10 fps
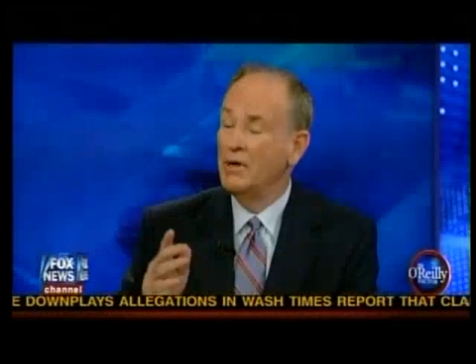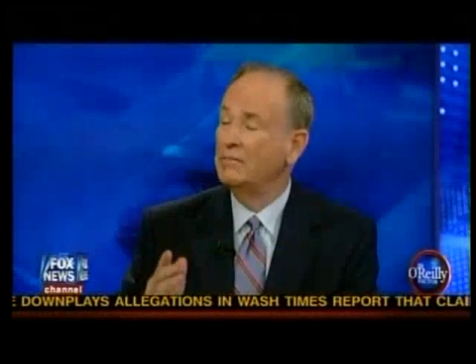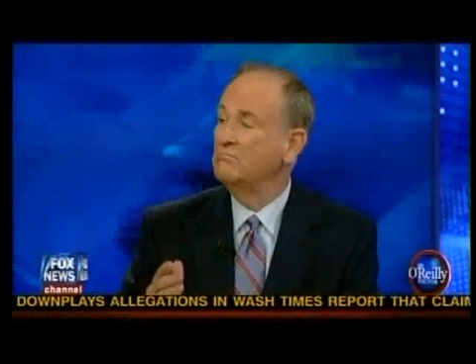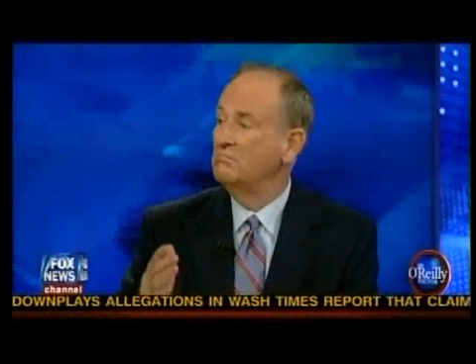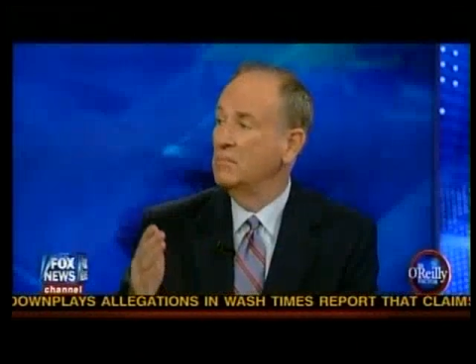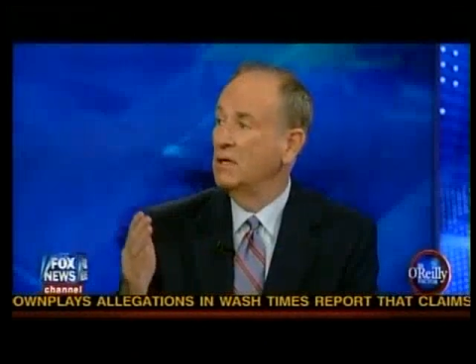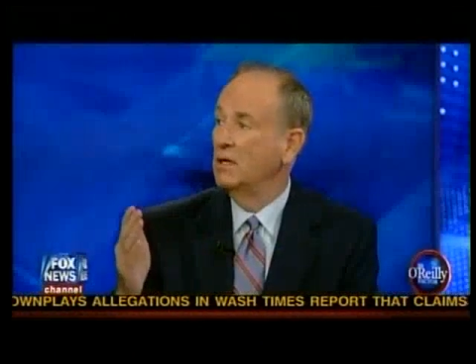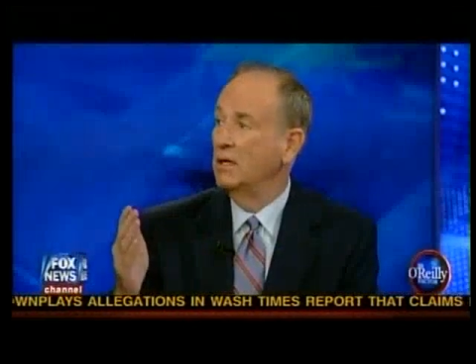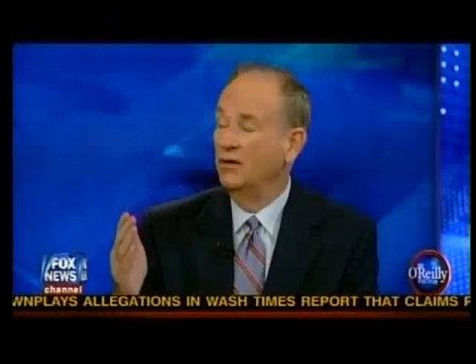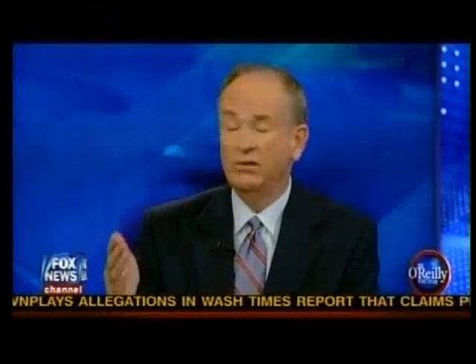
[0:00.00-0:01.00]
But
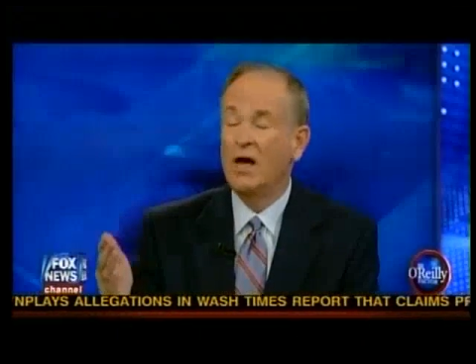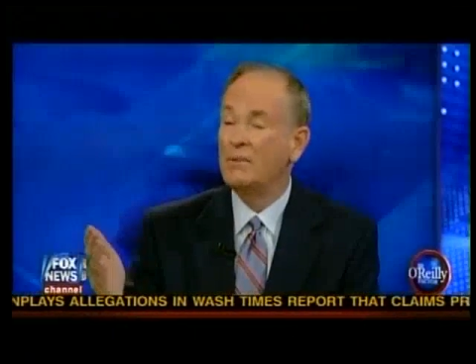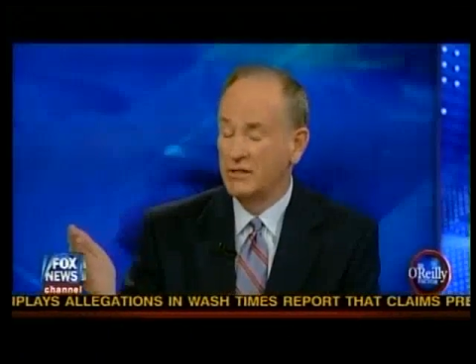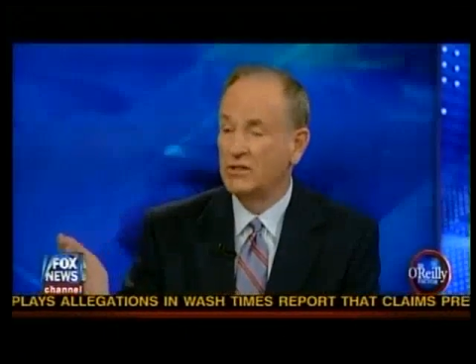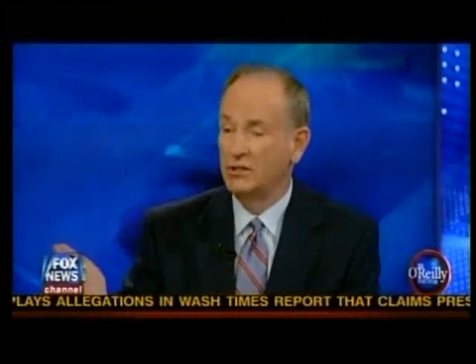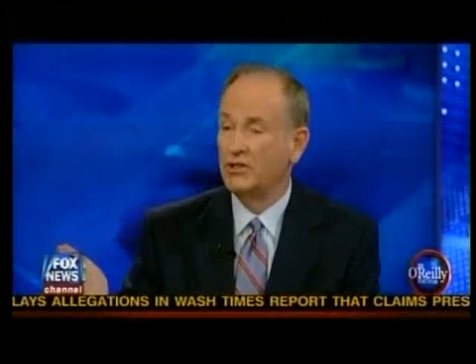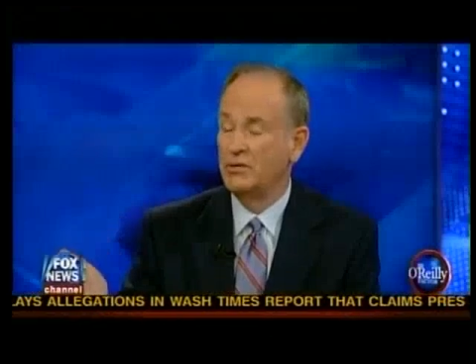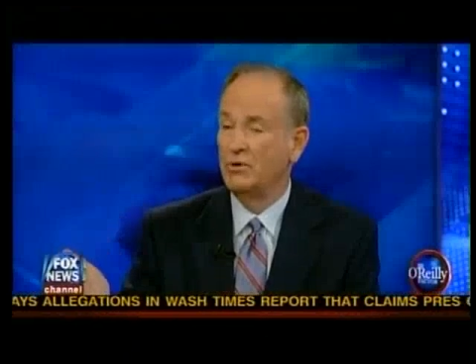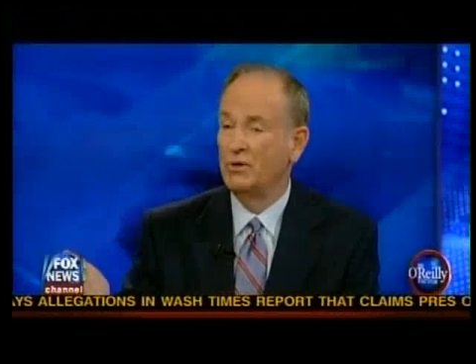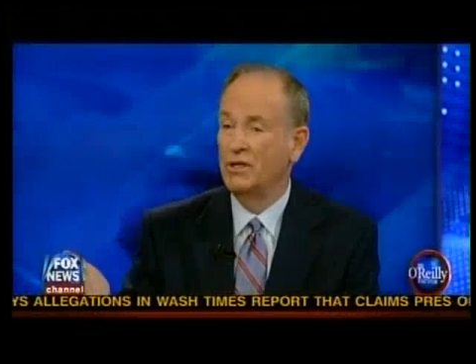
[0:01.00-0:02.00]
Islam is a
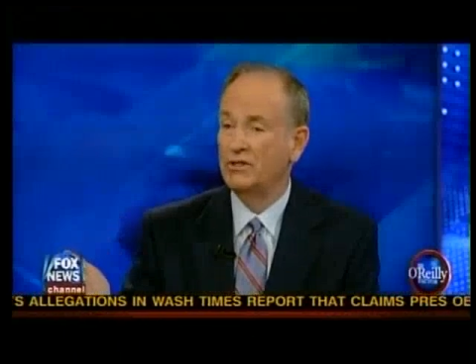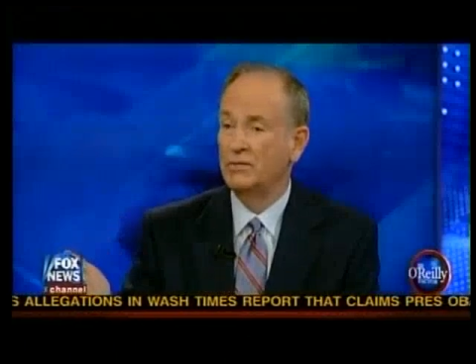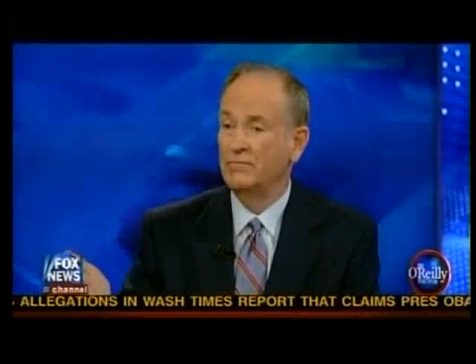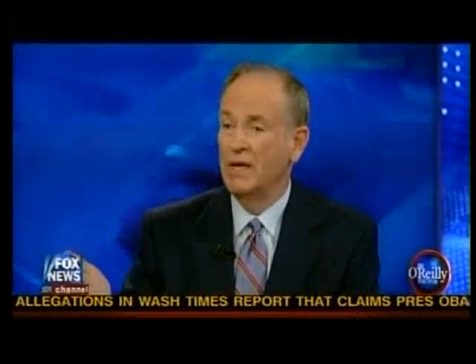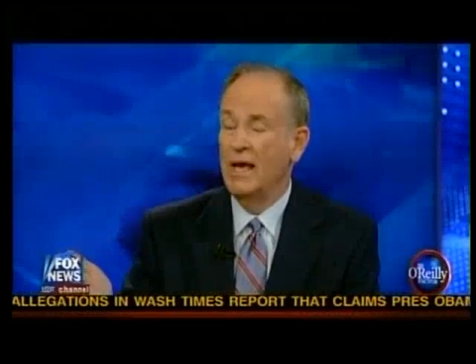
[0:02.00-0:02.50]
legitimate religion,